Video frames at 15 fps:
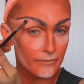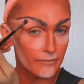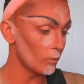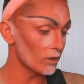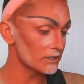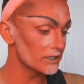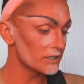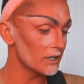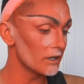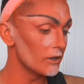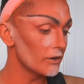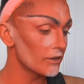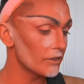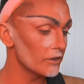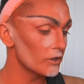What is a
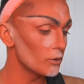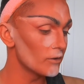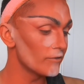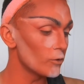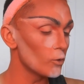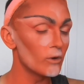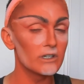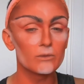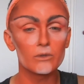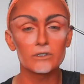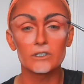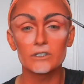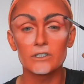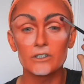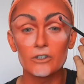look that you have always
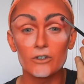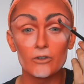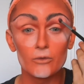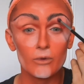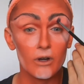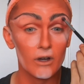wanted to do